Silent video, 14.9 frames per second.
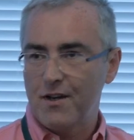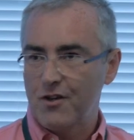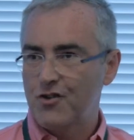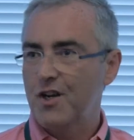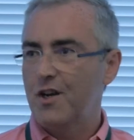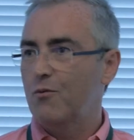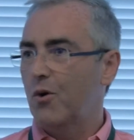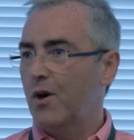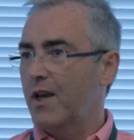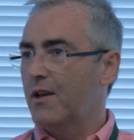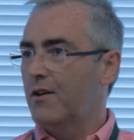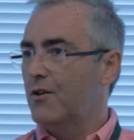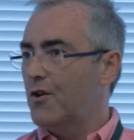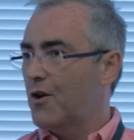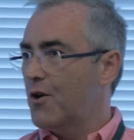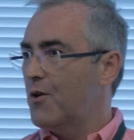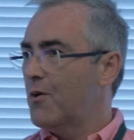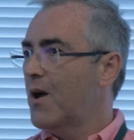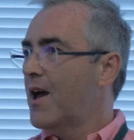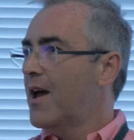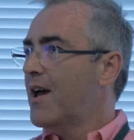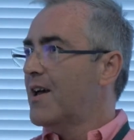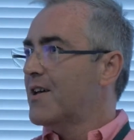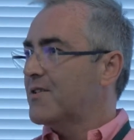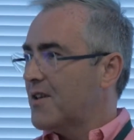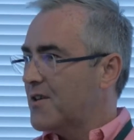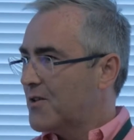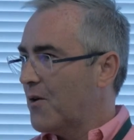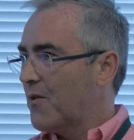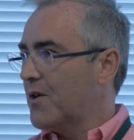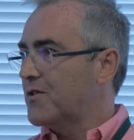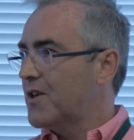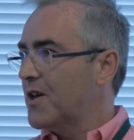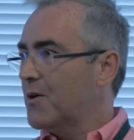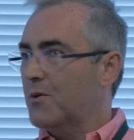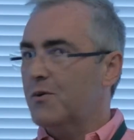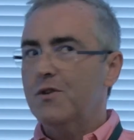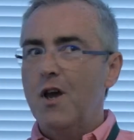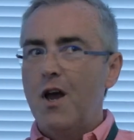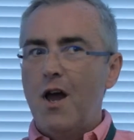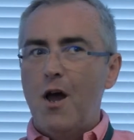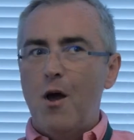can achieve, what he can do. So he's got those skills,